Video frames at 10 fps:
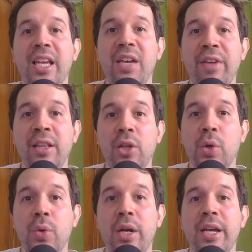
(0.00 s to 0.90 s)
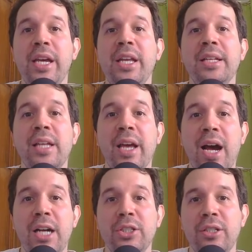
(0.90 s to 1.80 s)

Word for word: even though it is a hash.